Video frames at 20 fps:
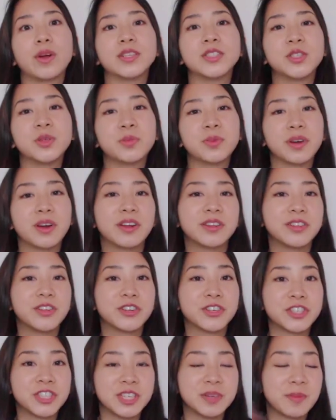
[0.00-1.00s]
you put on your
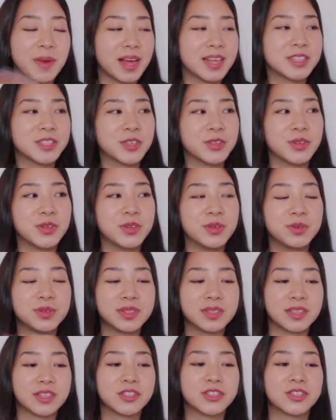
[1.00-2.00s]
sheet mask, you use this
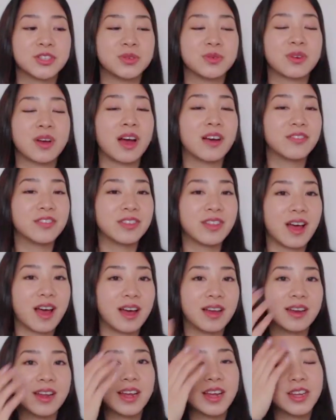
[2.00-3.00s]
to cover that,
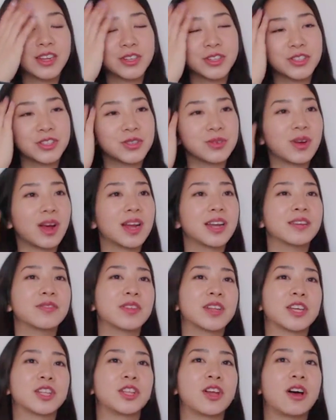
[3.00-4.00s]
to kind of like
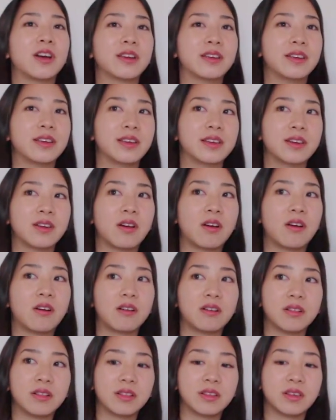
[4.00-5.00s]
lock in all
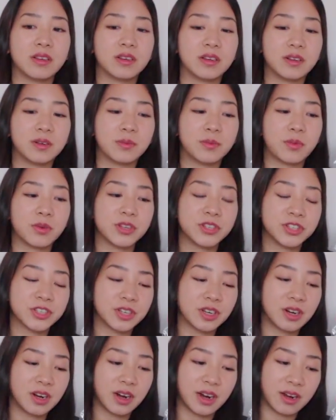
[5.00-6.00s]
the moisture and
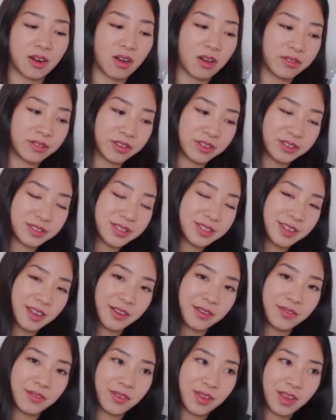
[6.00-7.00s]
all the good stuff
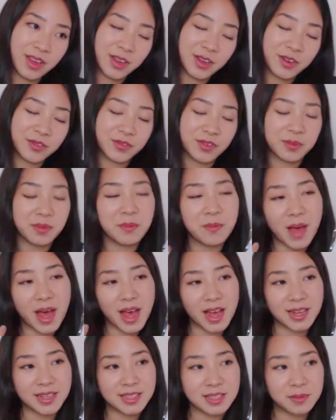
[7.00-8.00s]
from the mask,
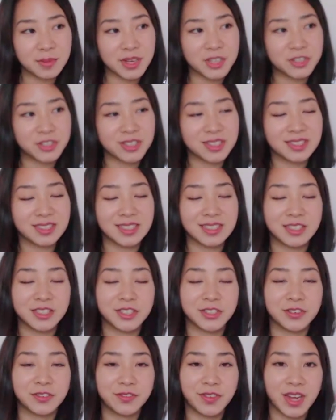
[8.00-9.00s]
make sure it stays in your
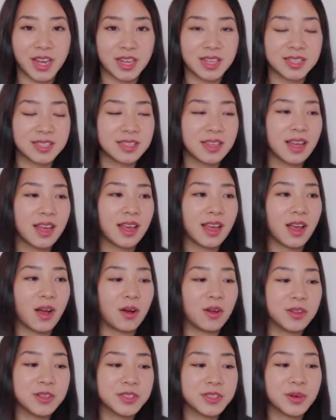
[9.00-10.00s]
face.
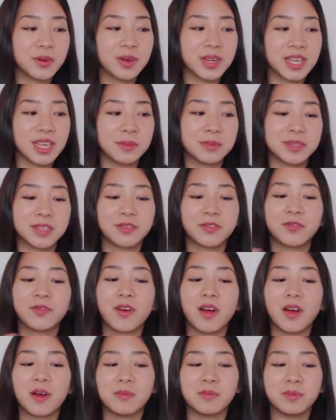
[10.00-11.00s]
Also, it keeps it
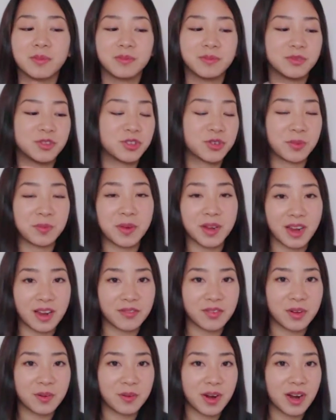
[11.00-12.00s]
from dripping
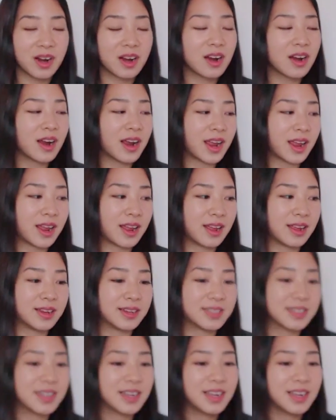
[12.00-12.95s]
everywhere and